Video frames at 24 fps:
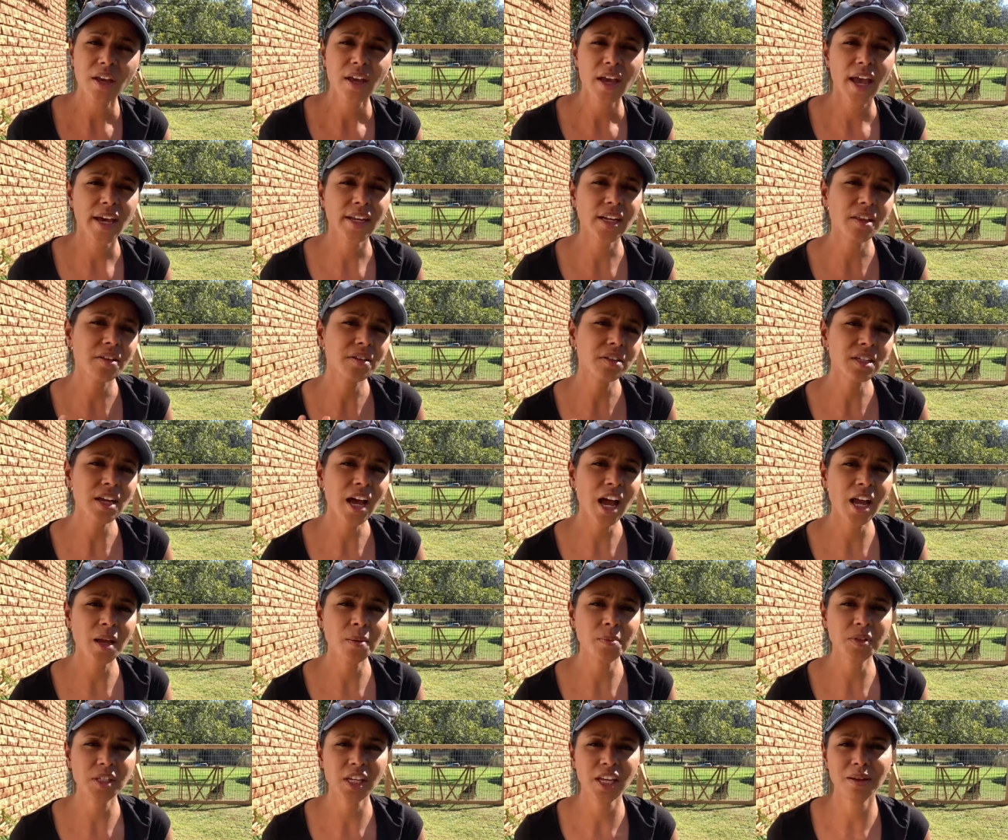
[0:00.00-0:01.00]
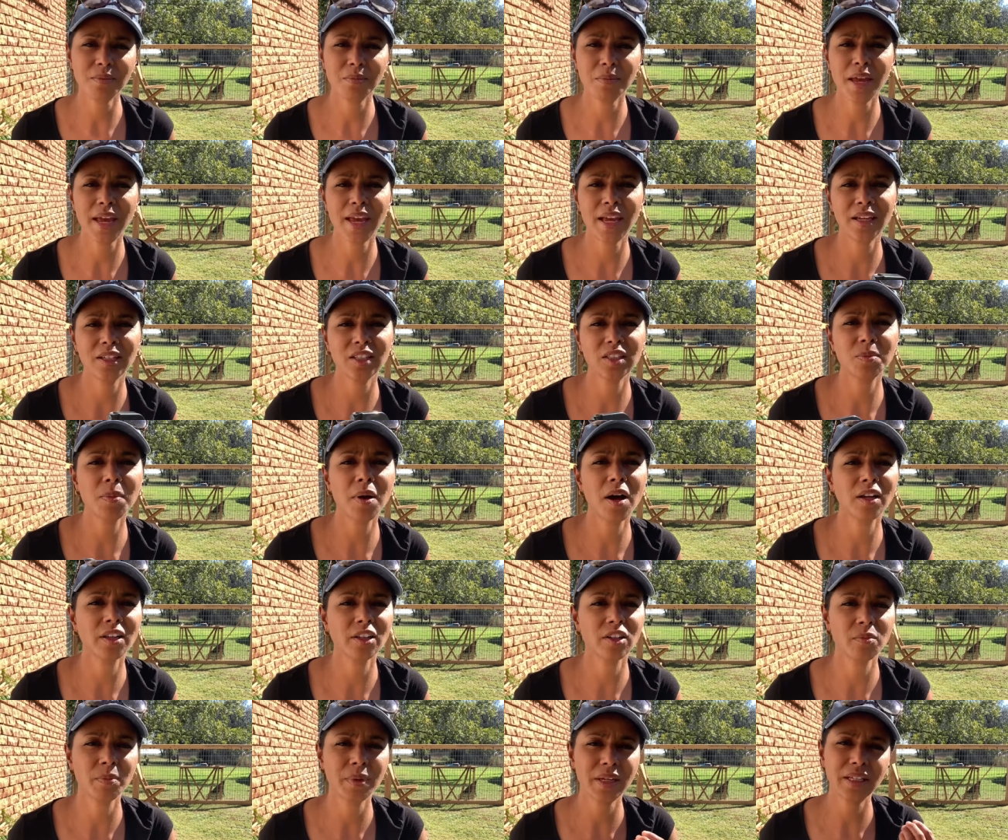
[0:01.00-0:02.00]
and other times it may smell a
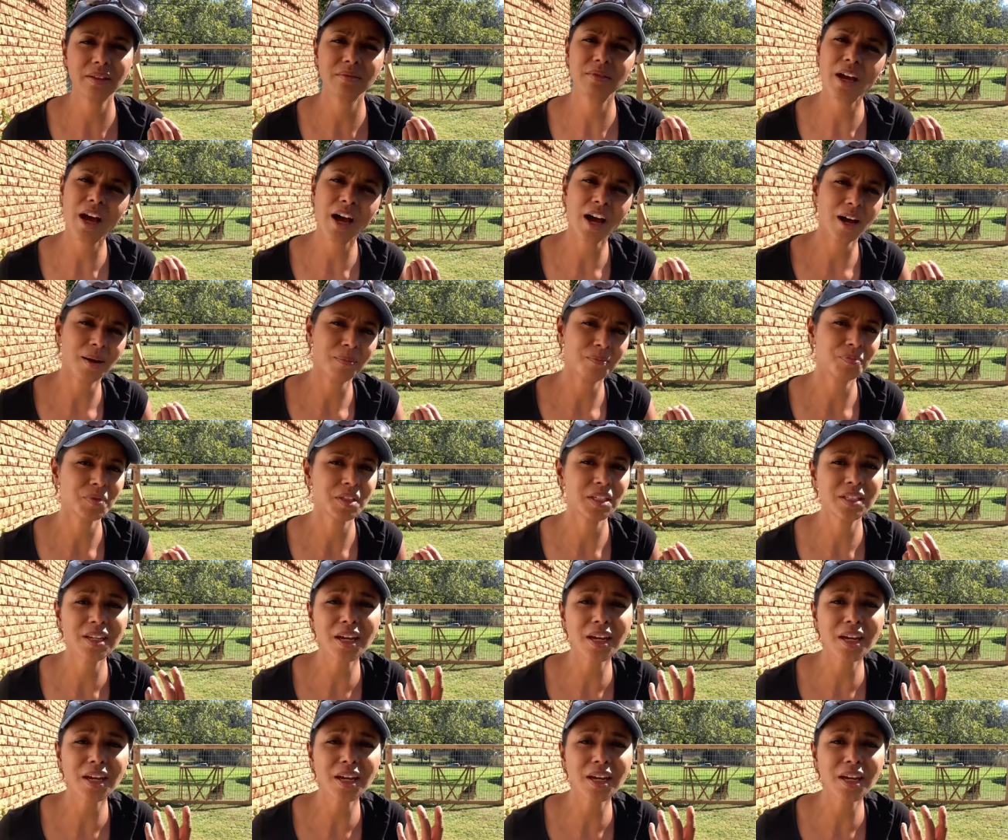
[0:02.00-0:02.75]
little bit um,